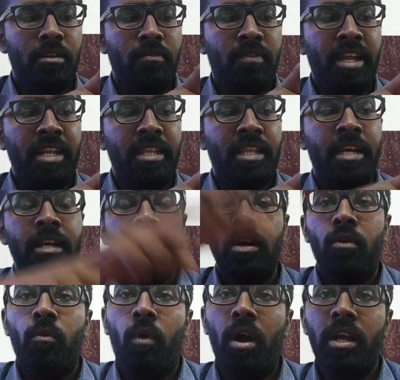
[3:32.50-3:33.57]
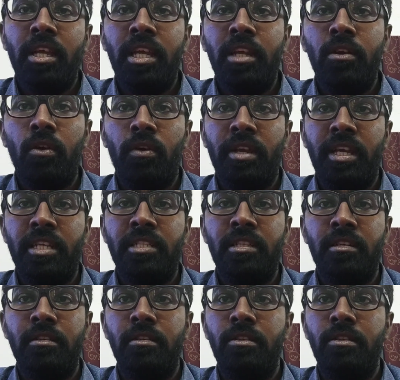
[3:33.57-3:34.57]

find the walking location.